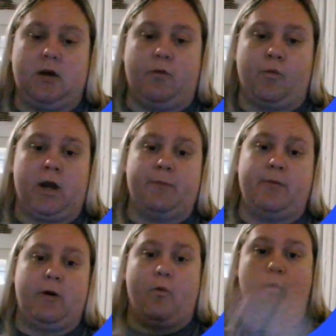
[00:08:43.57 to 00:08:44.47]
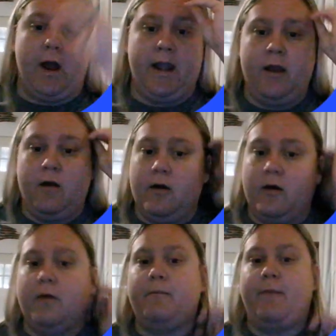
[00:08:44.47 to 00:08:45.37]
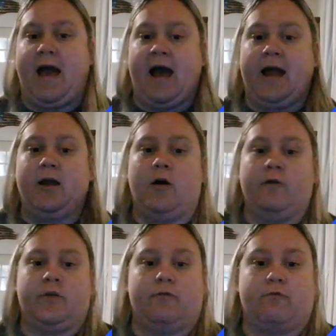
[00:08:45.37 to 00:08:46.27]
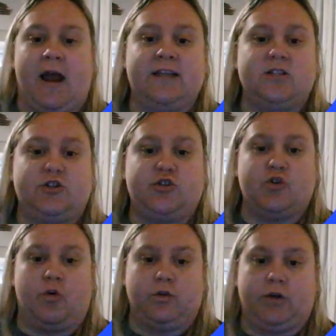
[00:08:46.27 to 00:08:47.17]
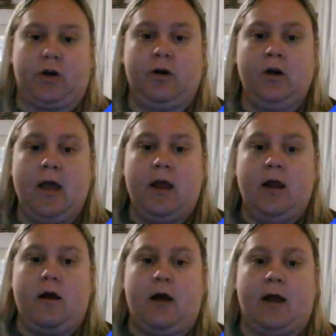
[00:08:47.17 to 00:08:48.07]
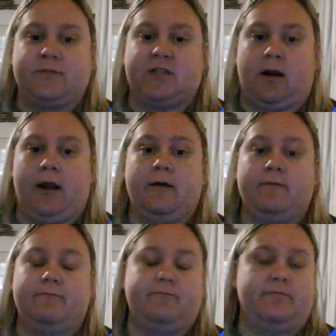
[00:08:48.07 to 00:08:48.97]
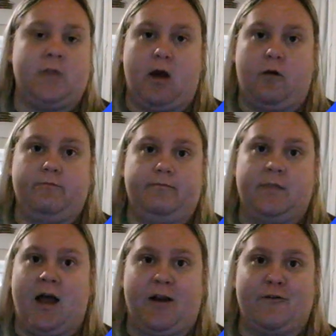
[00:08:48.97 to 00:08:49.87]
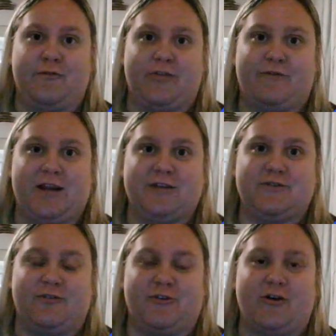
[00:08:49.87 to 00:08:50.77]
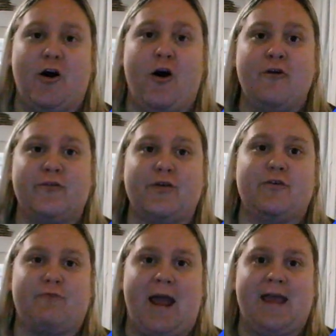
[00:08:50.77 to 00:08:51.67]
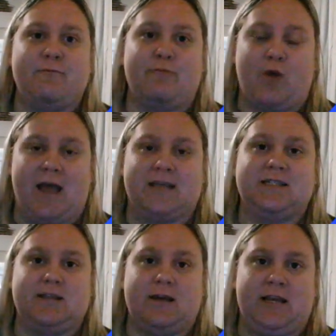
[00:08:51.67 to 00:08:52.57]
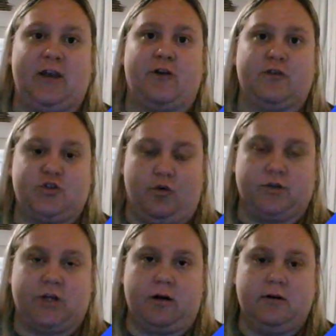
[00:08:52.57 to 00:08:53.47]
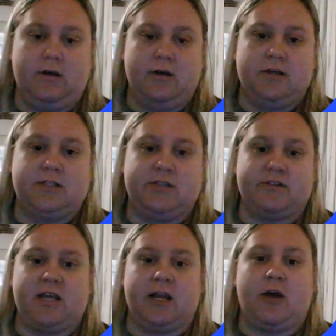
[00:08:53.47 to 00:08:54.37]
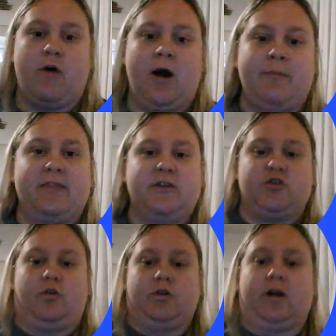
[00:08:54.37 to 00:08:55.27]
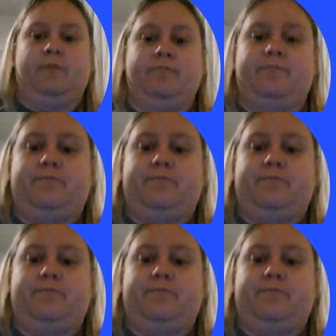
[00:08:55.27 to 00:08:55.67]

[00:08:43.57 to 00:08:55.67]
We're going to put one pad over the right shoulder. I'm sorry, no, not over the right shoulder. Over the right breast near the shoulder. So it's going to go up by the shoulder,